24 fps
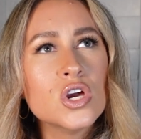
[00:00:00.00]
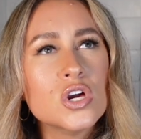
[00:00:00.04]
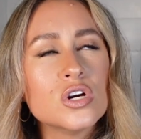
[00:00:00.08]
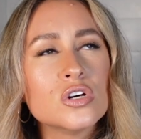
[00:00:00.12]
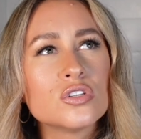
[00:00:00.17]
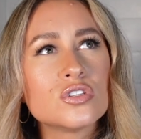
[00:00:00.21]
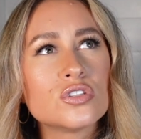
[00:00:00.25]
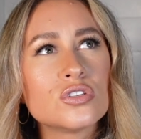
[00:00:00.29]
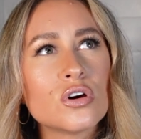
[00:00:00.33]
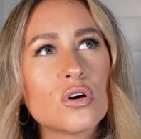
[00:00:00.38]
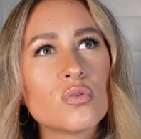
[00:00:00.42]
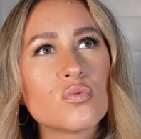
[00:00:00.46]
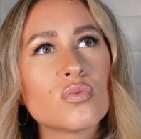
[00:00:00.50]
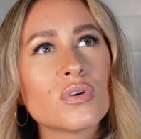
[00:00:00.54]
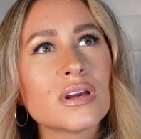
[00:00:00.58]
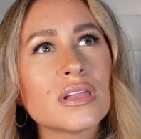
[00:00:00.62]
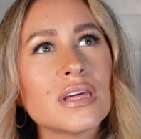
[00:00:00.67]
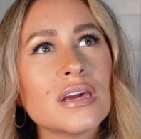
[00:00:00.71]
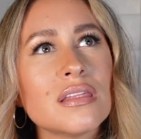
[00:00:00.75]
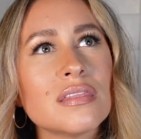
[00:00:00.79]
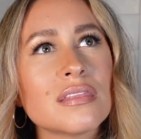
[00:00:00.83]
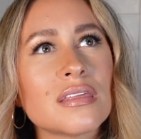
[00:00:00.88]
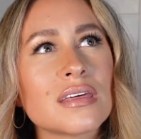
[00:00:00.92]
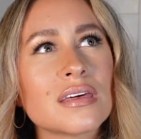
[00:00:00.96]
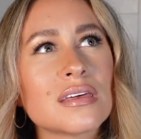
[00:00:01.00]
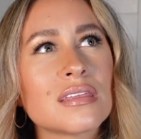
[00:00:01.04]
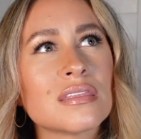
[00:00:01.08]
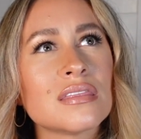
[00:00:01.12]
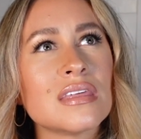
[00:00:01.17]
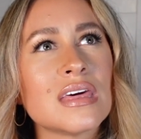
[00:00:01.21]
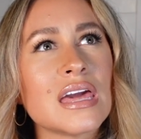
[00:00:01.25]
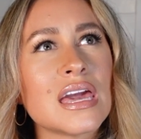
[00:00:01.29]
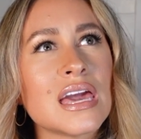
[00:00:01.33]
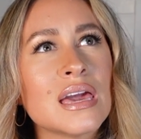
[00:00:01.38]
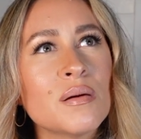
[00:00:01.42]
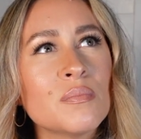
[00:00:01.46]
So really, like,
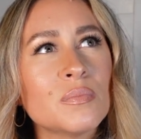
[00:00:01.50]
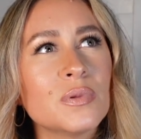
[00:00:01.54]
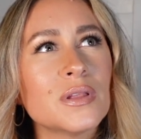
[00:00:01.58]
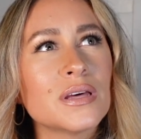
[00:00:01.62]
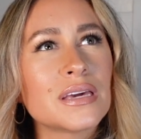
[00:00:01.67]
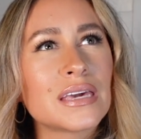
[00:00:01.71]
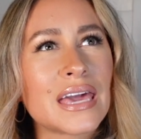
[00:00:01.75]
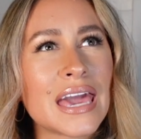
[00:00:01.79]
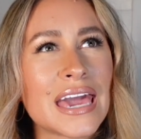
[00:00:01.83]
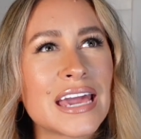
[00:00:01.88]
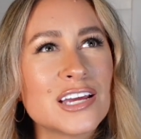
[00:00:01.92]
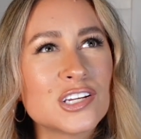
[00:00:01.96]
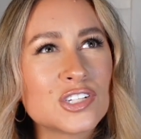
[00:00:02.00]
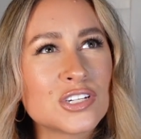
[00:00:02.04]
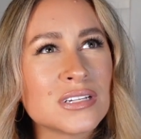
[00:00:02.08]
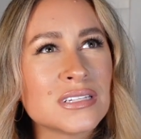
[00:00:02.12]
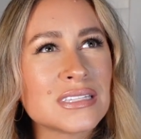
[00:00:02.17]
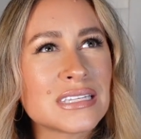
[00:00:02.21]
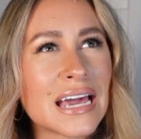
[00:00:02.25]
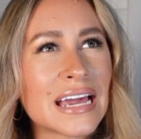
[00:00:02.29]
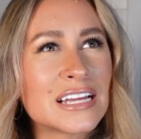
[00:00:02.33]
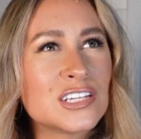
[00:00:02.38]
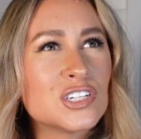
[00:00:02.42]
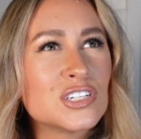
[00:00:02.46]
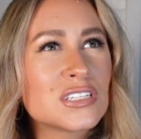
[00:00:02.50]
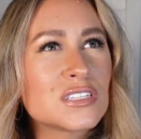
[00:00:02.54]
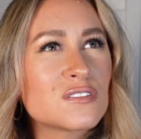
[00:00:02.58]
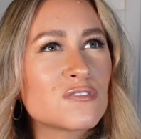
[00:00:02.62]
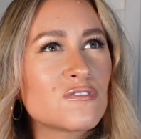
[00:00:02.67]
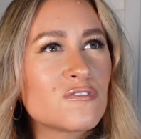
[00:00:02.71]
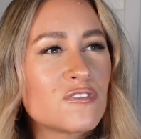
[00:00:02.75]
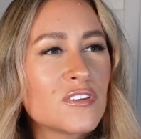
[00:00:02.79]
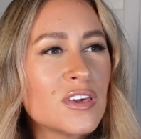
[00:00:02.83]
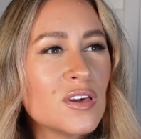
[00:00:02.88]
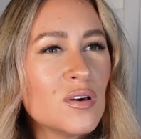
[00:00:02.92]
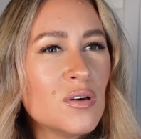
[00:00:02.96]
the implications, I just
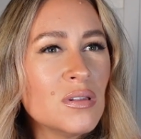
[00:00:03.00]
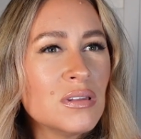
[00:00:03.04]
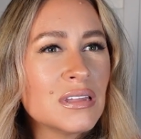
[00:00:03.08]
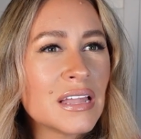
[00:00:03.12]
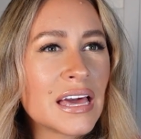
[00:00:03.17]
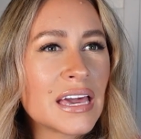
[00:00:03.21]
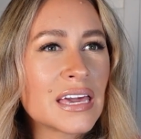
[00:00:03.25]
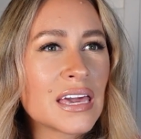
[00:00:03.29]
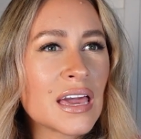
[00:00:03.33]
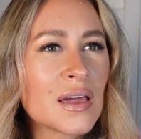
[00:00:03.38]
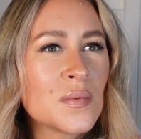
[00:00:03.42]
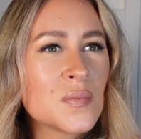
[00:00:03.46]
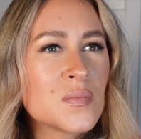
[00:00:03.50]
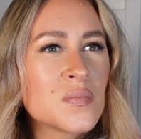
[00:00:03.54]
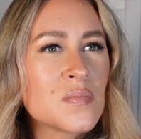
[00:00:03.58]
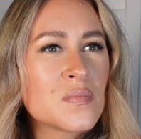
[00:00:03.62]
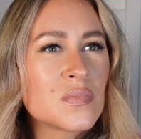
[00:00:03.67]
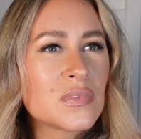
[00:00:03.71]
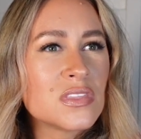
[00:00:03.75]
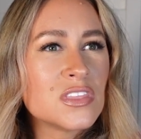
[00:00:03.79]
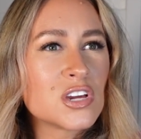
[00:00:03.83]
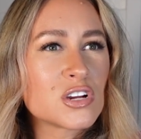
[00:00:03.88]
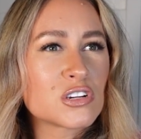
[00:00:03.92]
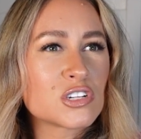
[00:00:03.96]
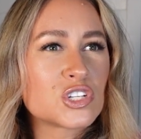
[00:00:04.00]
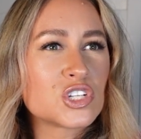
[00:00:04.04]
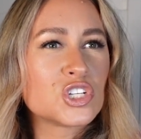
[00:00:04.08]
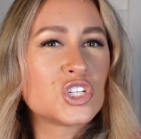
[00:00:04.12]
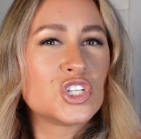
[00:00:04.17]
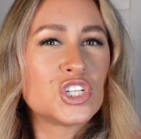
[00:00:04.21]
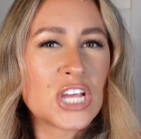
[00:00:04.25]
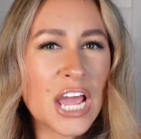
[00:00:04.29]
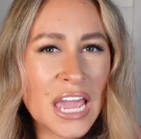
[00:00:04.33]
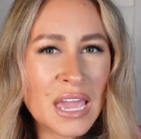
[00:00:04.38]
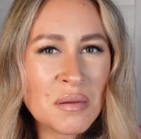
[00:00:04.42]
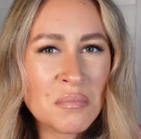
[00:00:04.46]
feel like they're
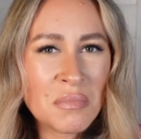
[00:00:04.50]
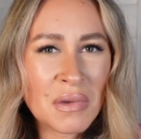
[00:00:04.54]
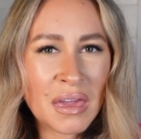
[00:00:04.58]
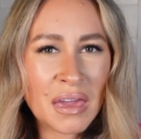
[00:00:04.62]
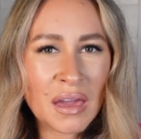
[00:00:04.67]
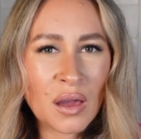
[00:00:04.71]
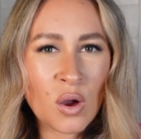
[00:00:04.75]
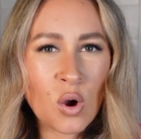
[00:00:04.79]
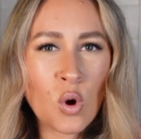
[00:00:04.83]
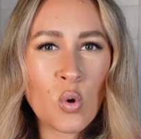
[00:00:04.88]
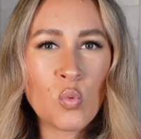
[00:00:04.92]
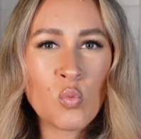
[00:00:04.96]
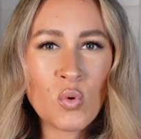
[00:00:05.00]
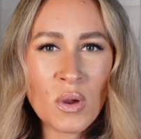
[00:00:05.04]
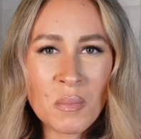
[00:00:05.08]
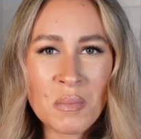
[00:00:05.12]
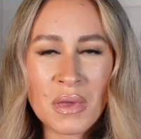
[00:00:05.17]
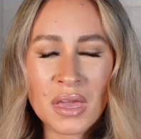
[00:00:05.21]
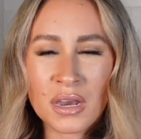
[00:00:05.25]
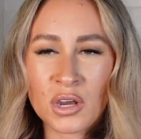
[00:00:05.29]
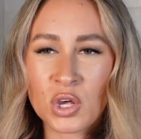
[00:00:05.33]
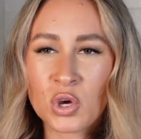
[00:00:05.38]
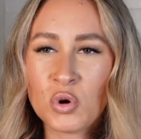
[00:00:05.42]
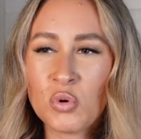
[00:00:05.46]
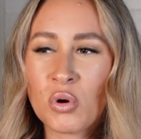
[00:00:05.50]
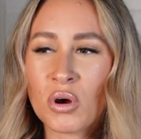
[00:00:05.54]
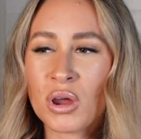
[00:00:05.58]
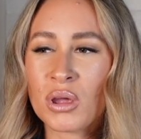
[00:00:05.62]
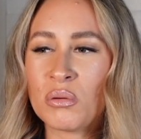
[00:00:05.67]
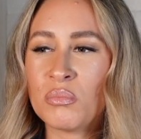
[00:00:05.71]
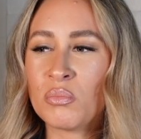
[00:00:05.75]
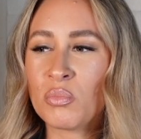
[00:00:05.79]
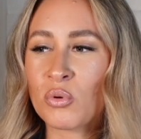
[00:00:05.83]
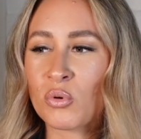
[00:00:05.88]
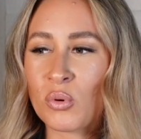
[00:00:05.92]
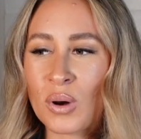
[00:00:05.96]
shaming women who are
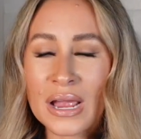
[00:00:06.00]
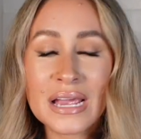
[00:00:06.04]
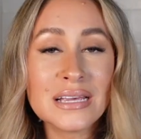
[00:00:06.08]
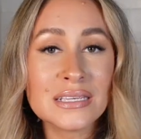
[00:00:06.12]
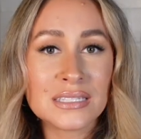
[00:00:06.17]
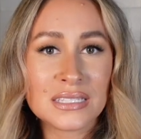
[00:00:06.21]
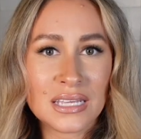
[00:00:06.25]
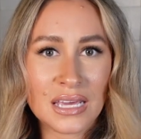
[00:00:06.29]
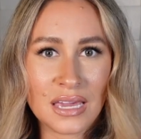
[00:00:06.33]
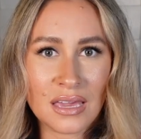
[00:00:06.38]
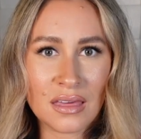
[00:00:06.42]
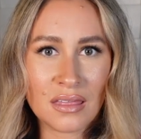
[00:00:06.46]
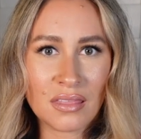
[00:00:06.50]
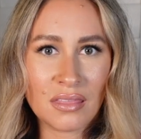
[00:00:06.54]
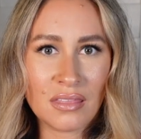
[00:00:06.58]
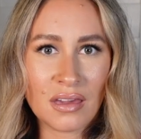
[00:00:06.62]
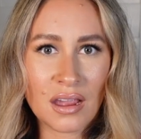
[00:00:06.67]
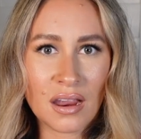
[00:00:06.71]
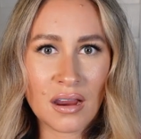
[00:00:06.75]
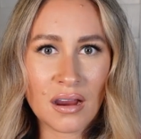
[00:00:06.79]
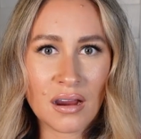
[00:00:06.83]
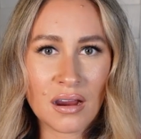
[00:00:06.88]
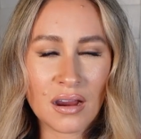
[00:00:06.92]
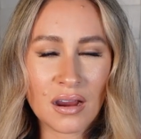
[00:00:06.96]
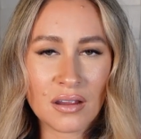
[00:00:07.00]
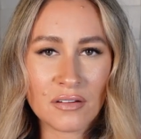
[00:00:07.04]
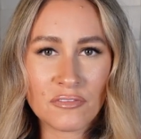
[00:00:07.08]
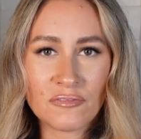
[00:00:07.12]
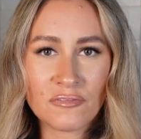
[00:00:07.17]
embracing their